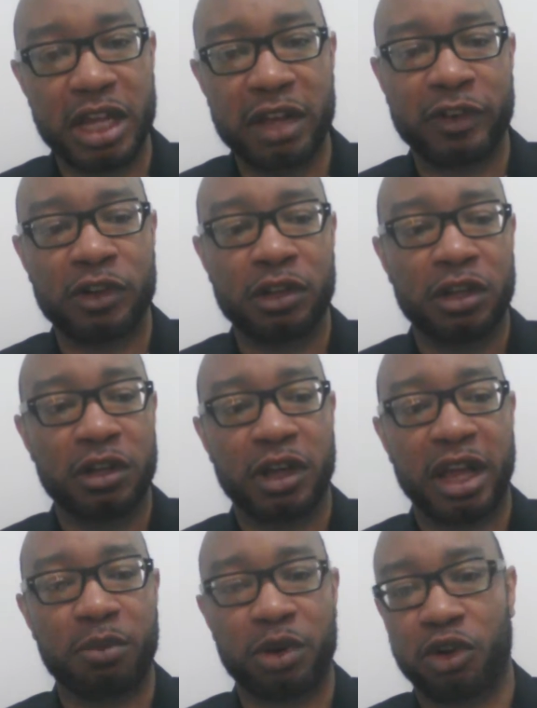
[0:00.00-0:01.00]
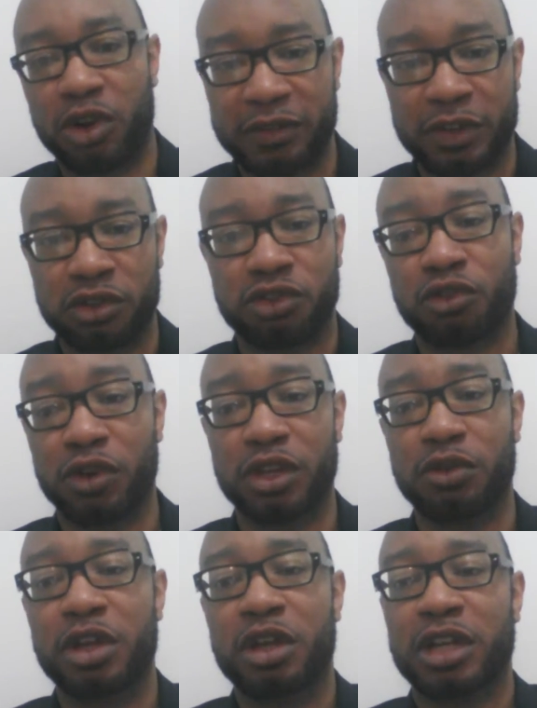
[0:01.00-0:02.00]
evil, and we're going to have to destroy
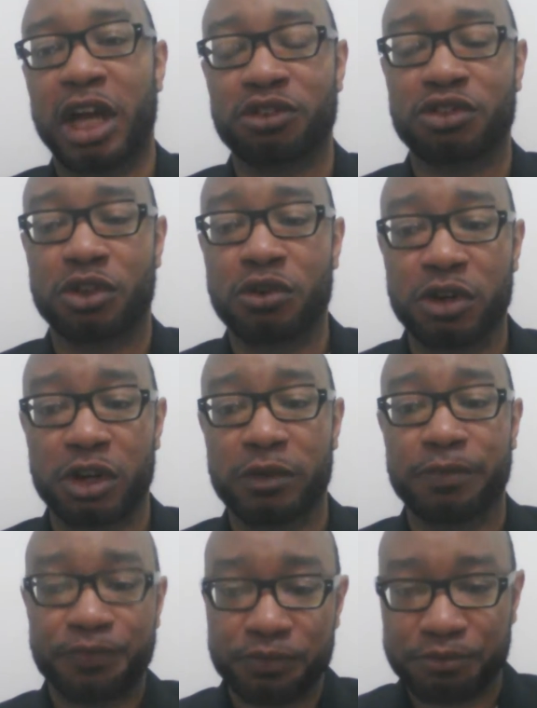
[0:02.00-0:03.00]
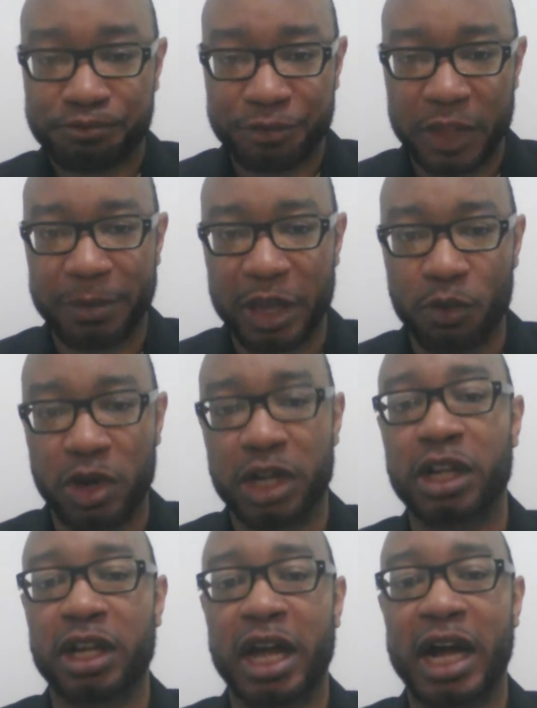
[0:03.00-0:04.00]
you. Now, Scooter, being one of the
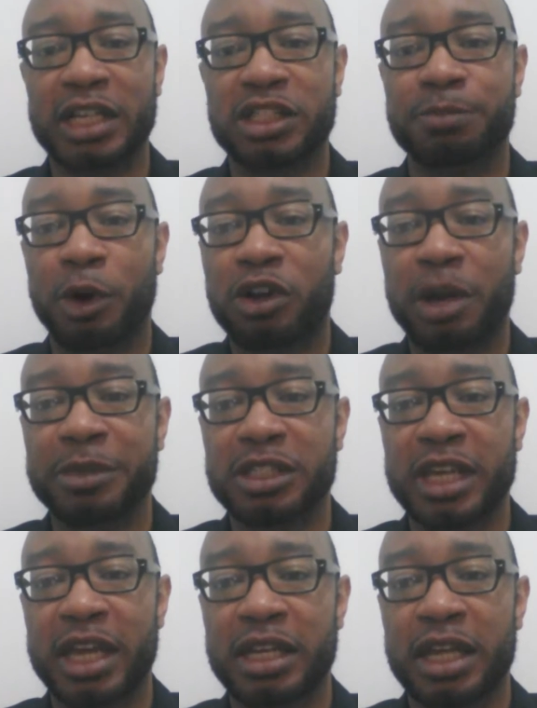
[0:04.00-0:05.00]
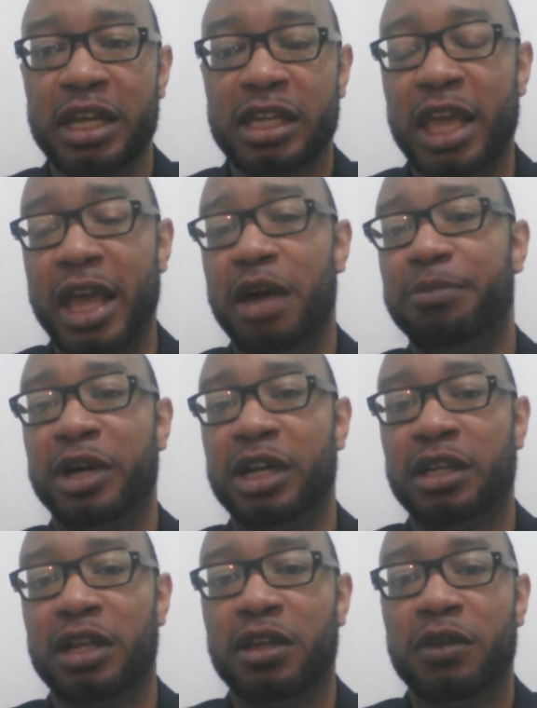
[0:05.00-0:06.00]
good guys, spoke up and said, yeah,
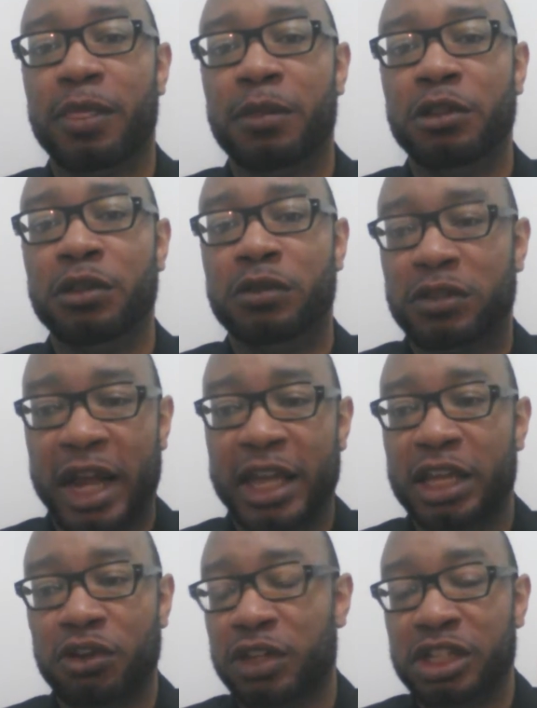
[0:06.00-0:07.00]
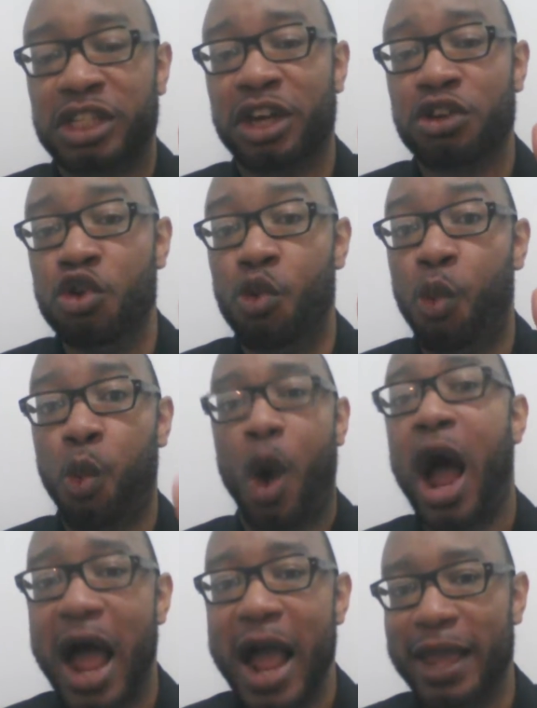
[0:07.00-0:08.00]
but Psykill didn't tell you
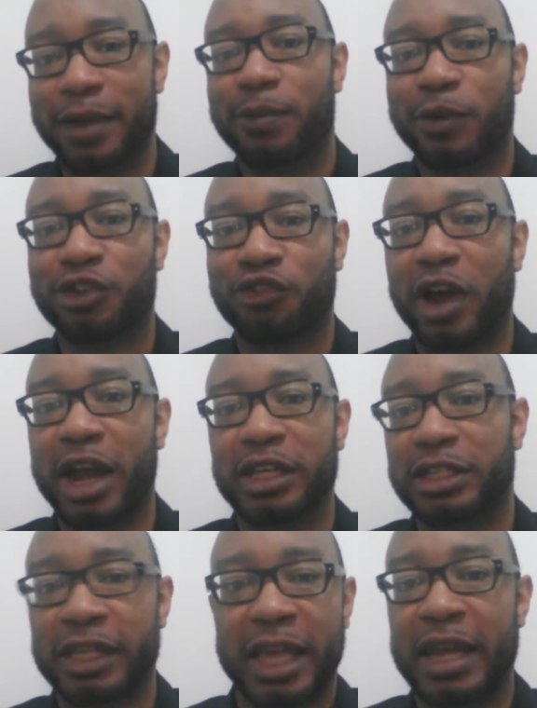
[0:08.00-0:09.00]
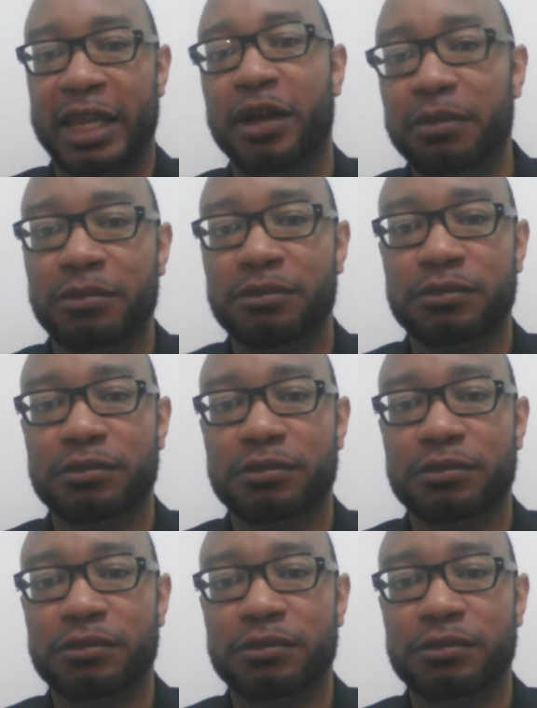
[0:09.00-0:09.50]
why we're trying to get him.